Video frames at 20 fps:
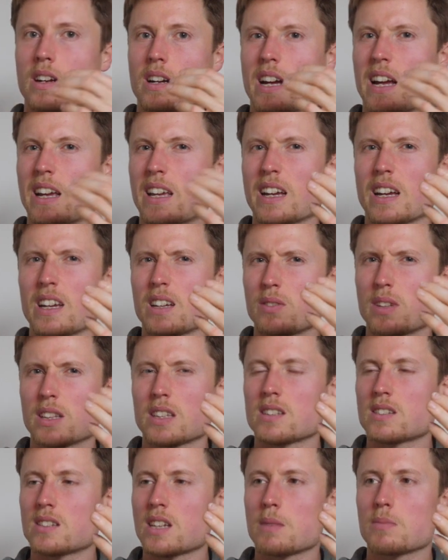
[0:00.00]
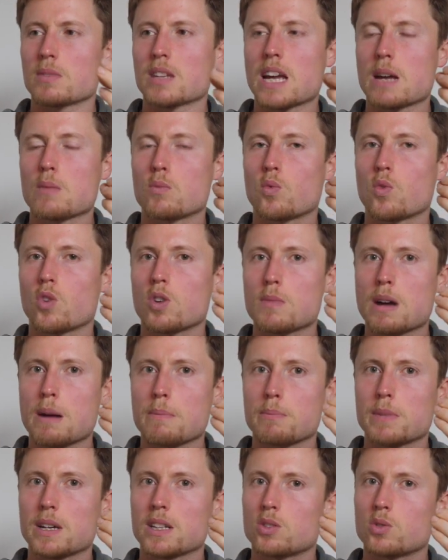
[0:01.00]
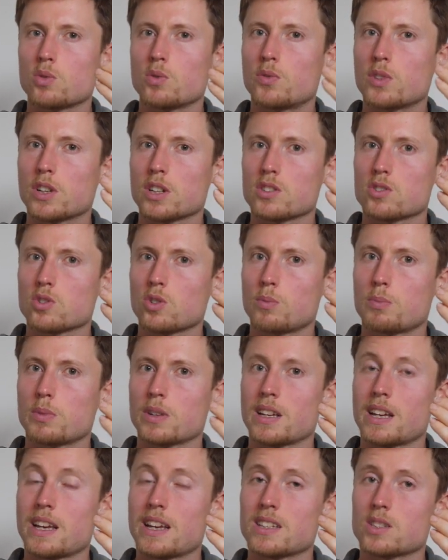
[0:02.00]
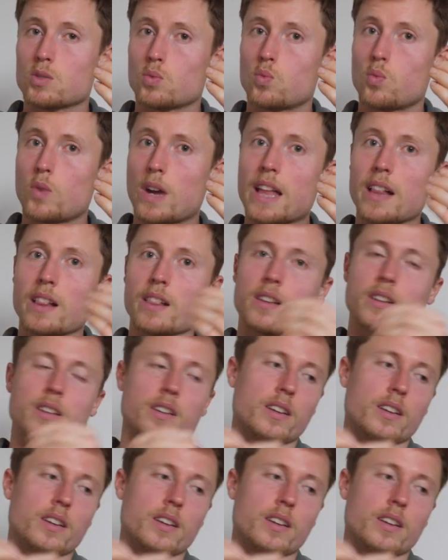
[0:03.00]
I kind of at the same time warm up my 2 fingers open as well.